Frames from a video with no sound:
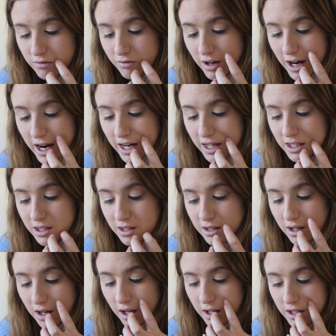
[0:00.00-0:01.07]
Rex,
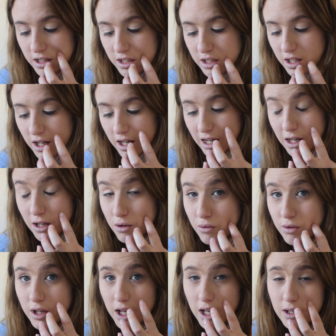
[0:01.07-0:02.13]
Hunter and
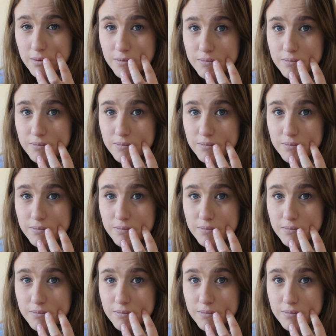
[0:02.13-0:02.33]
Luca.